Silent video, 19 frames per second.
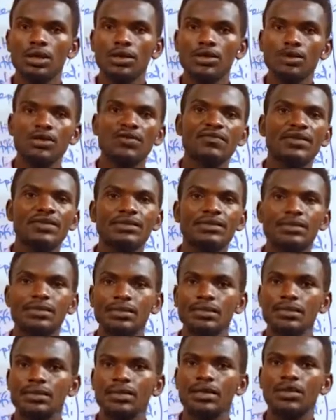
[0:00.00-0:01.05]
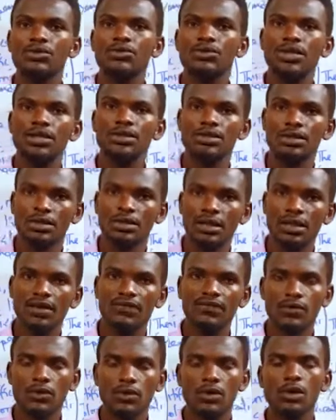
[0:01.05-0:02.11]
university education
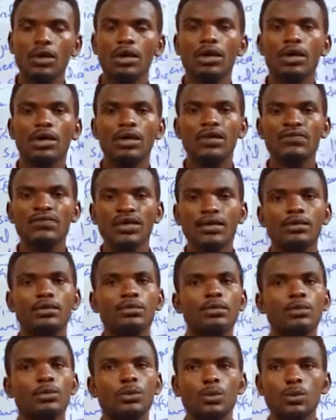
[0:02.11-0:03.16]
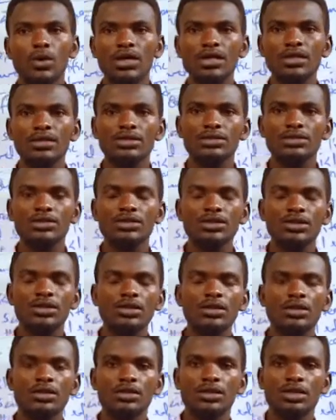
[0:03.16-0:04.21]
level. Even when it reached
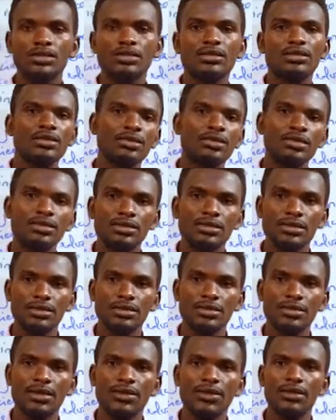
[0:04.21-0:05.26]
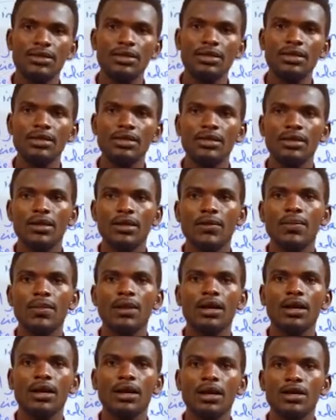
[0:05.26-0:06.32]
in 1963,
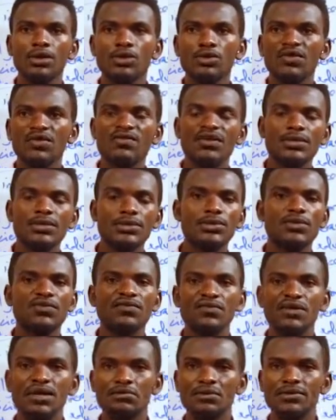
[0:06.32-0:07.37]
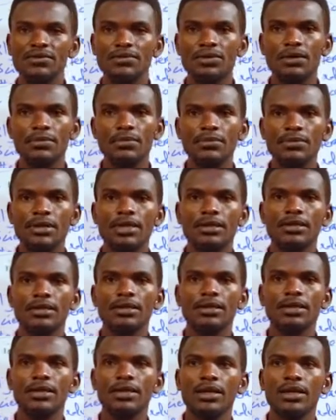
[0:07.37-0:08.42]
the University of Dar es Salaam and
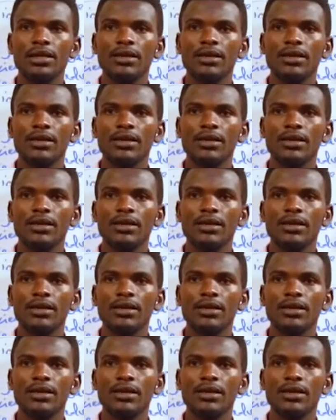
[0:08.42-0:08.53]
the